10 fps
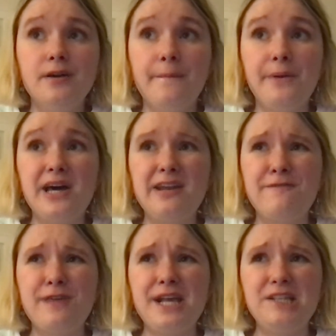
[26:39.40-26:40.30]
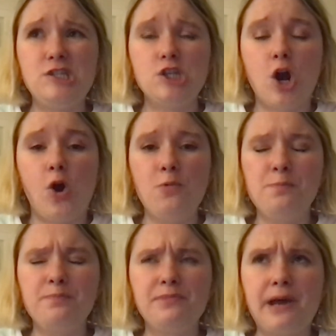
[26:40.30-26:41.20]
But if they don't,
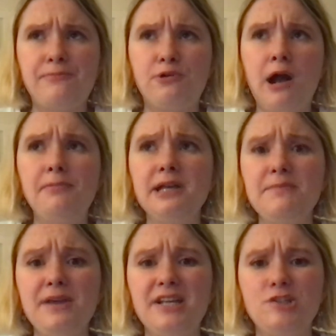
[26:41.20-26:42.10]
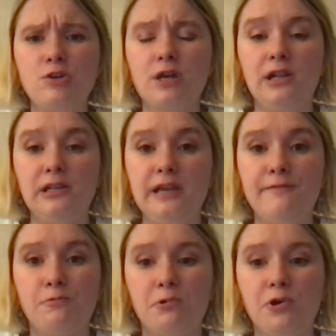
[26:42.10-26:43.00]
that probably means they're going to
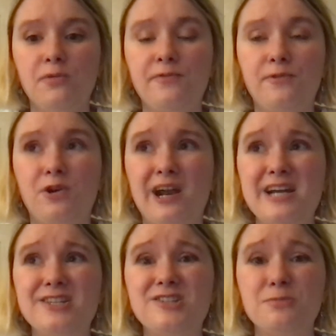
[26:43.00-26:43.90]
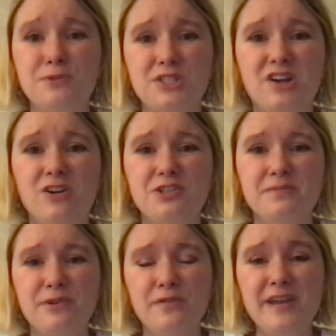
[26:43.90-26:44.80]
leave room for a Superstars
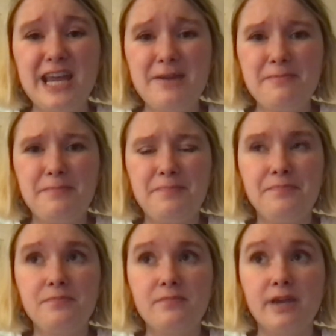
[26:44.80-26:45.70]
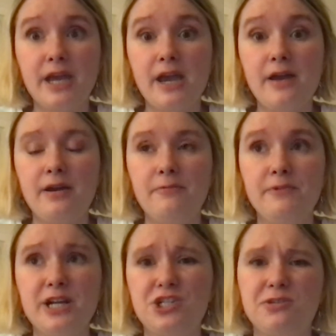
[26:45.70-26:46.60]
movie,
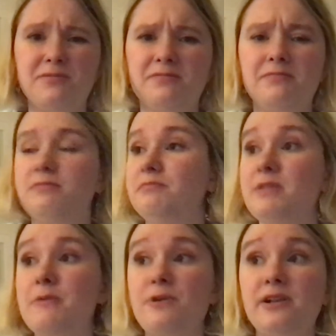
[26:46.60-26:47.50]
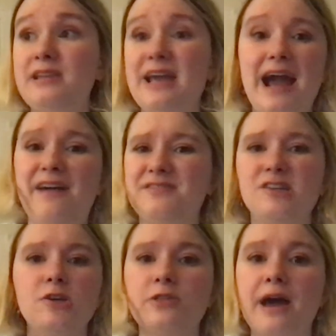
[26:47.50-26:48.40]
which they have to
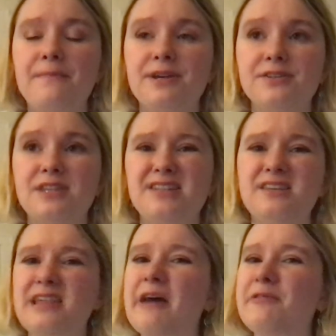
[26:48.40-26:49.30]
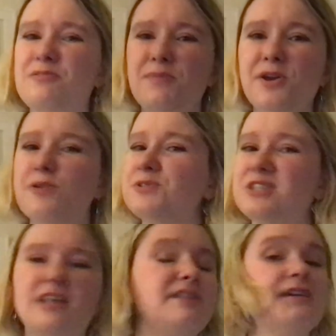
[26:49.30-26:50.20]
do that, because they did that with Muse,
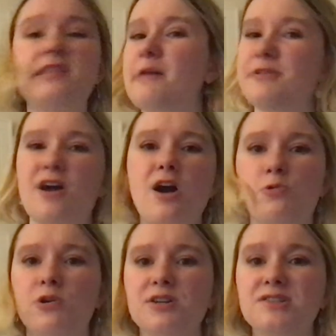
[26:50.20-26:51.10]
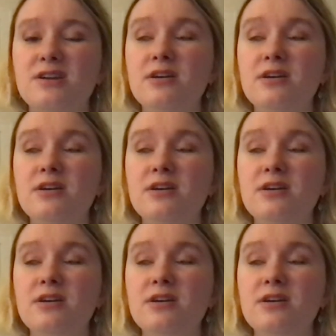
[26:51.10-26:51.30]
they did that with Aqours.